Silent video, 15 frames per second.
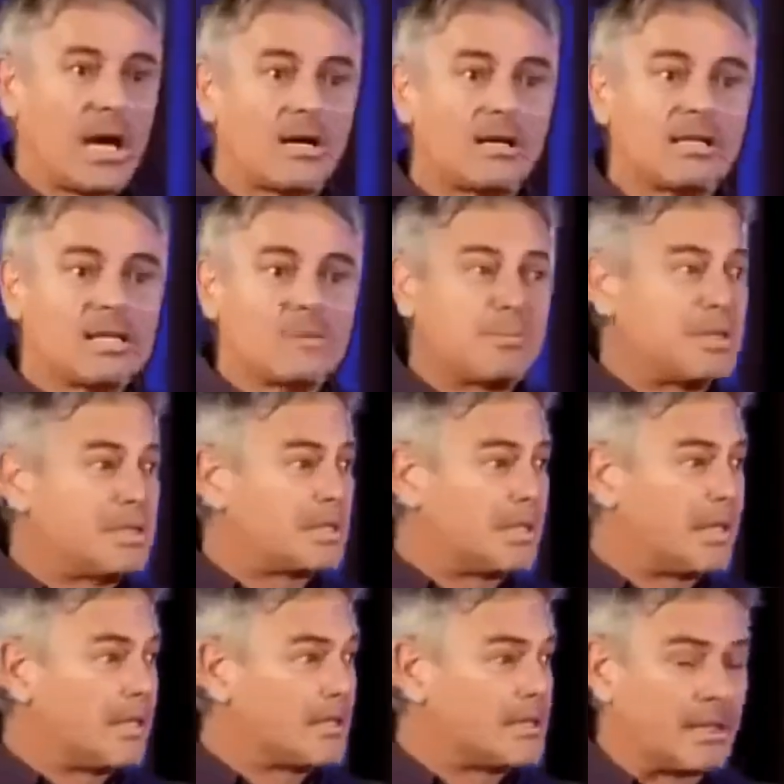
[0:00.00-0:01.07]
So how did these
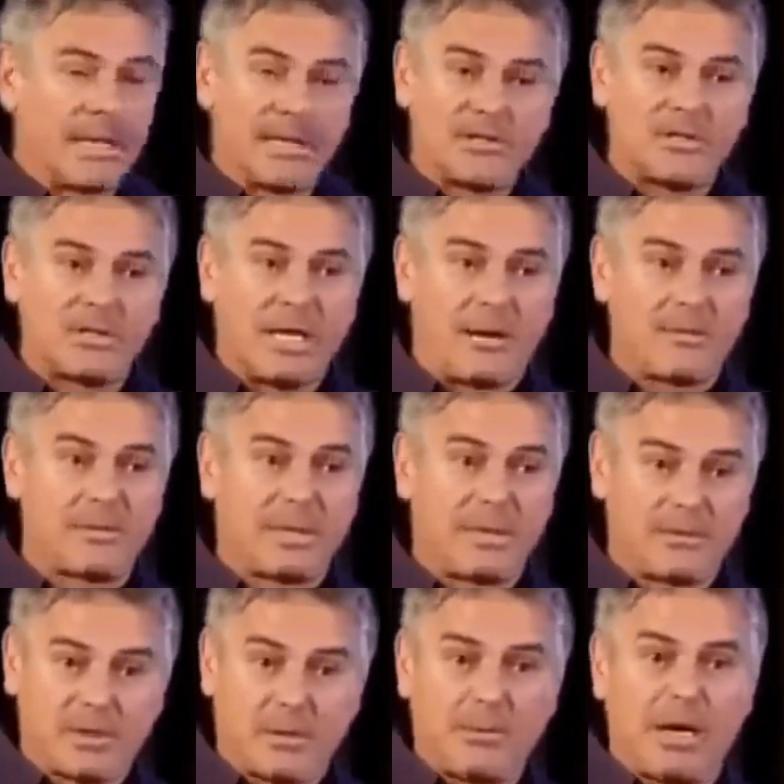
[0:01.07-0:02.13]
priest kings in ancient times
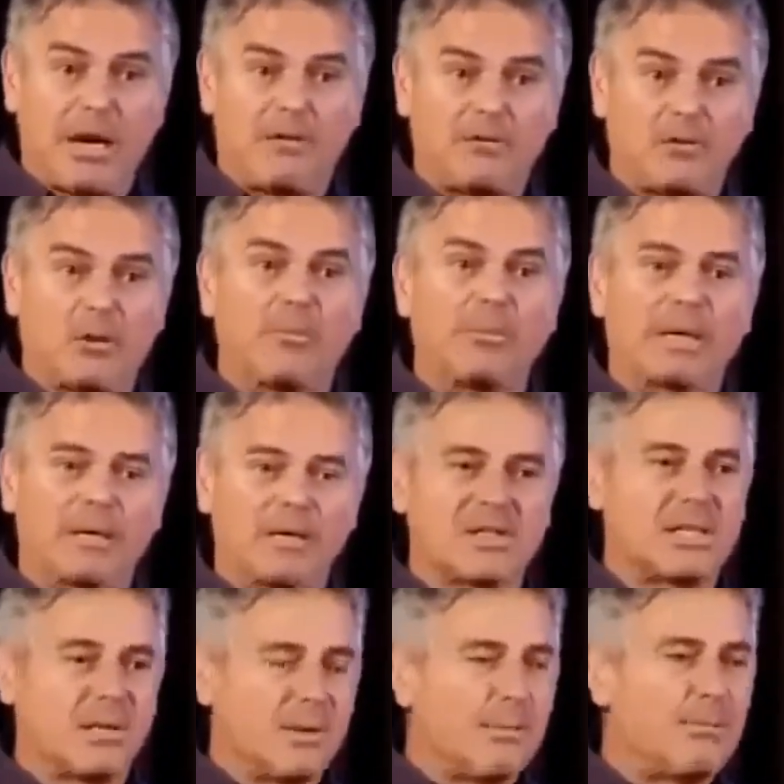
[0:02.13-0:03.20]
become so powerful?
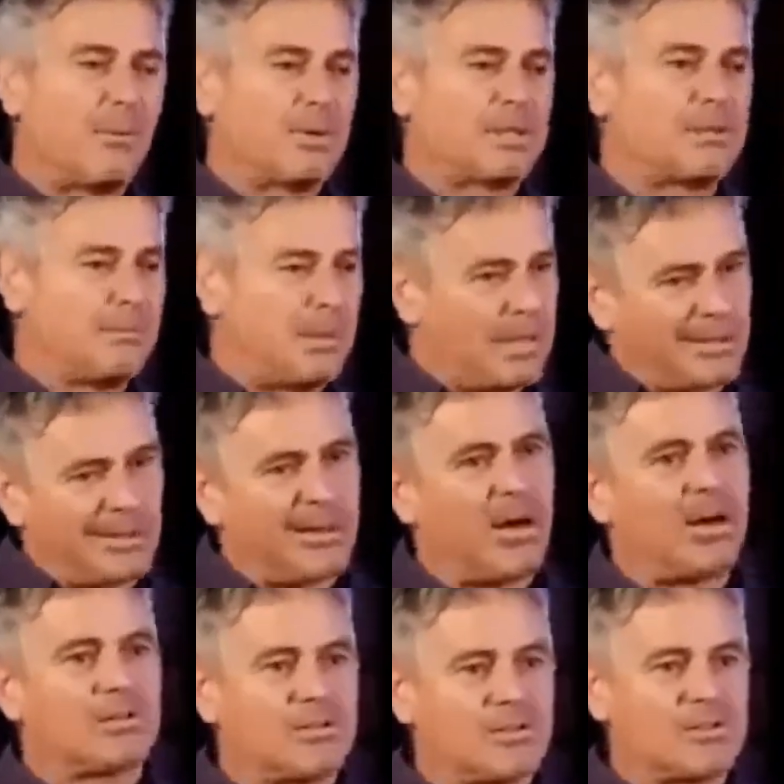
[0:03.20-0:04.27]
Because they were appointed by the
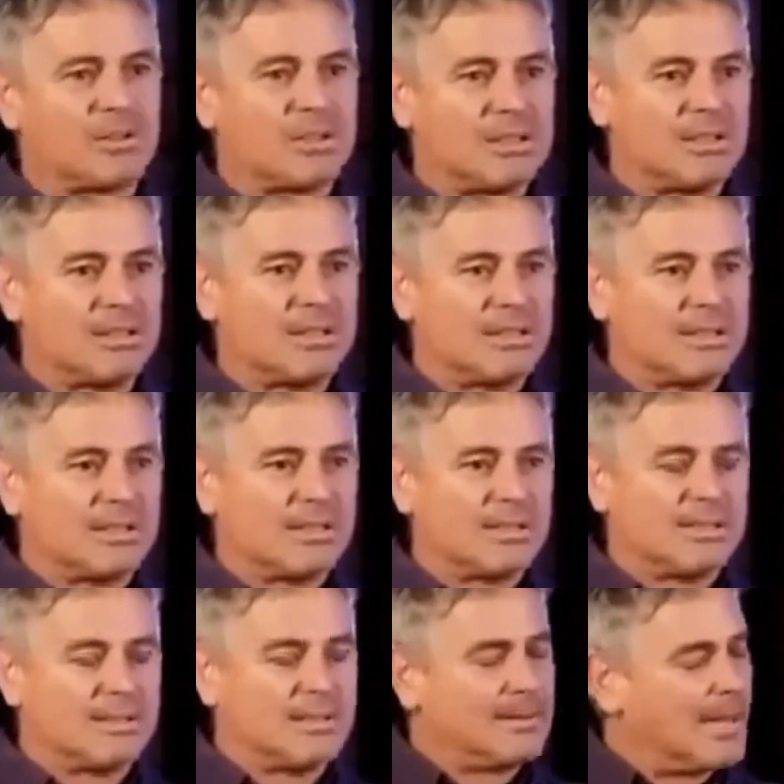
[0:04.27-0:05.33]
gods.
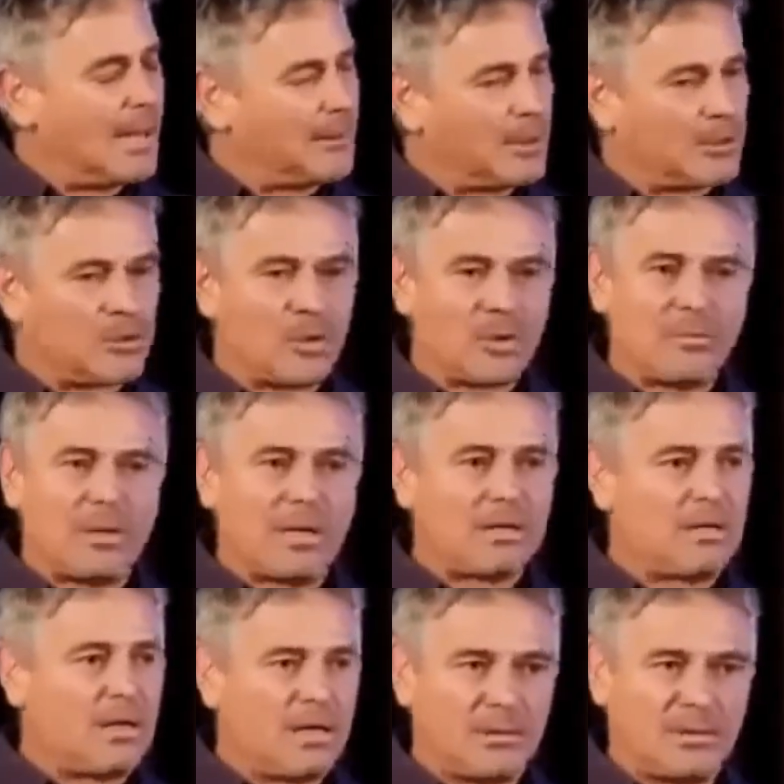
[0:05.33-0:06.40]
I'm not talking
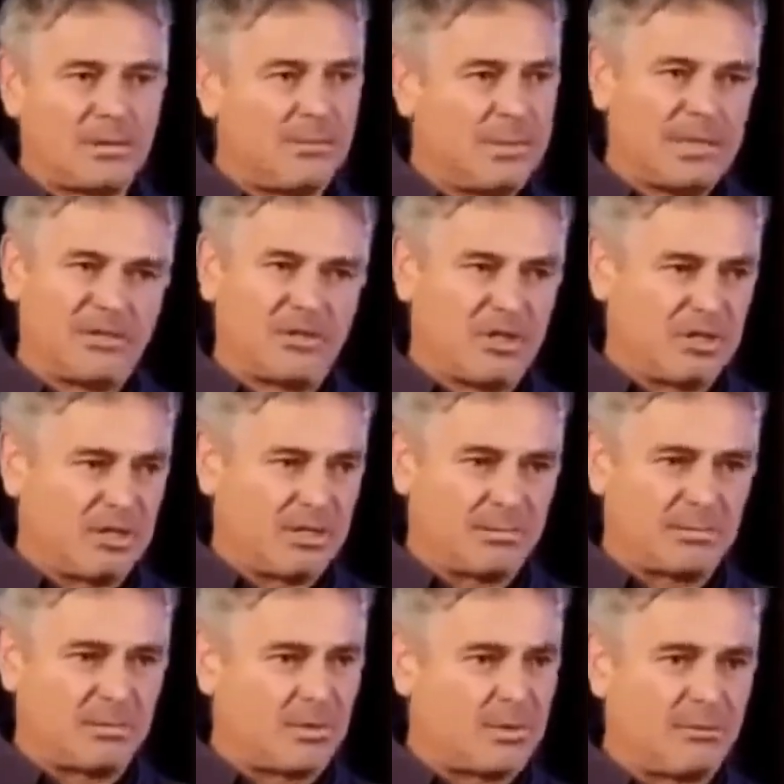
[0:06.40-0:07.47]
about God with a big G
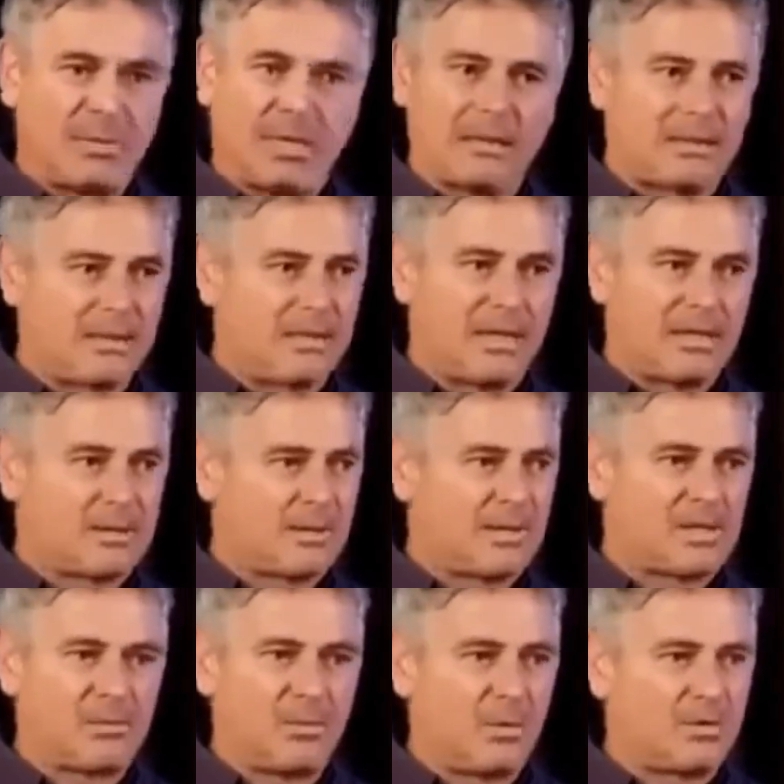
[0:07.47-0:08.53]
here. I'm talking about the gods
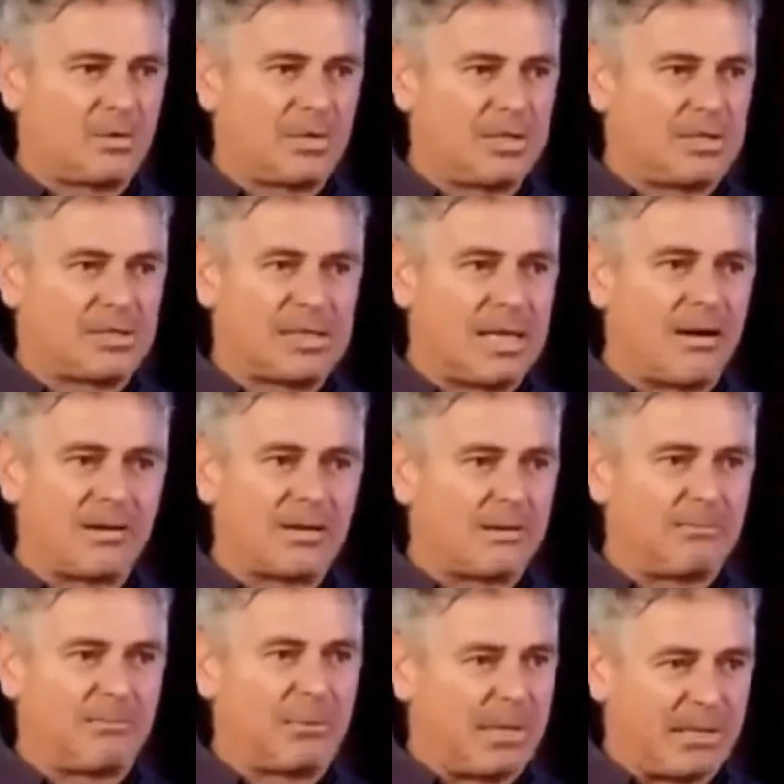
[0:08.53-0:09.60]
with a small g, these
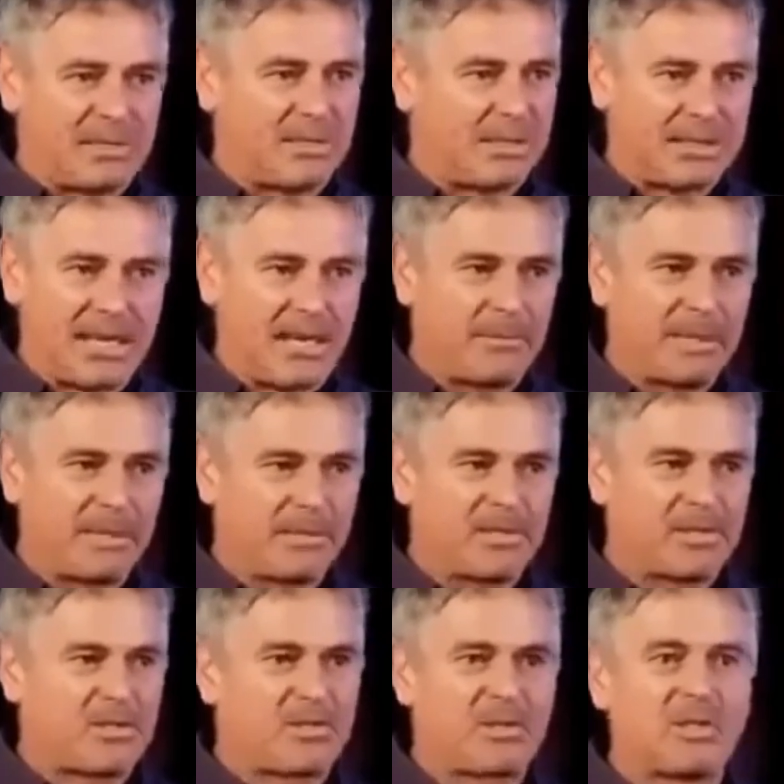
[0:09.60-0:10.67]
arrogant pricks that came here
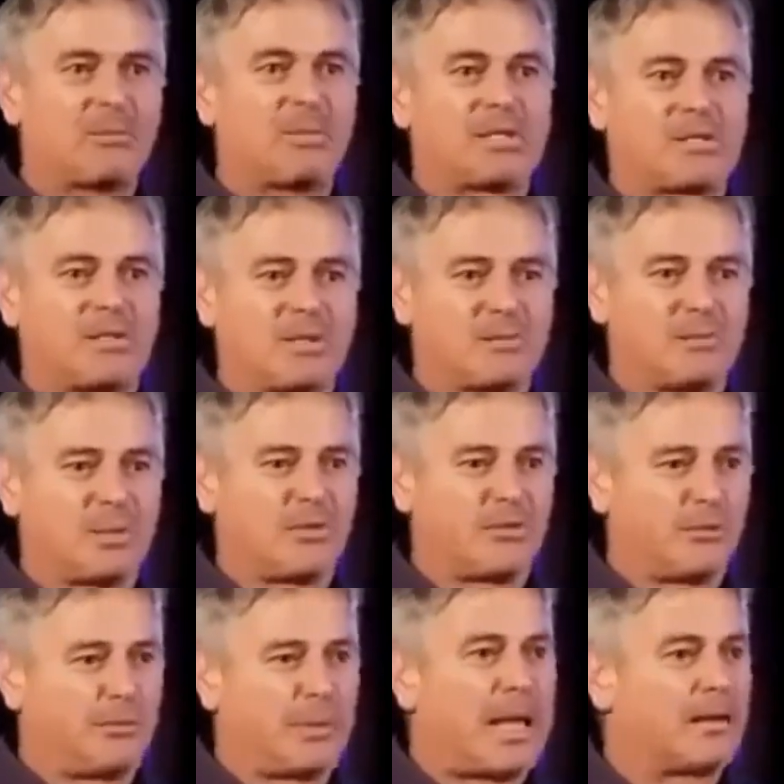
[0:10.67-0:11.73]
and disturbed us on this
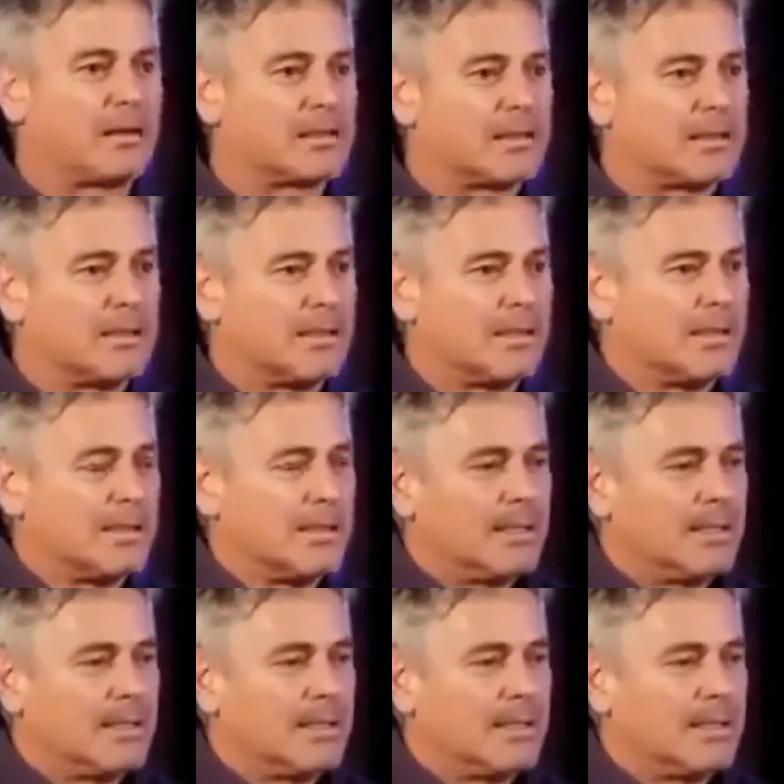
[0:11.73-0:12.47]
beautiful planet.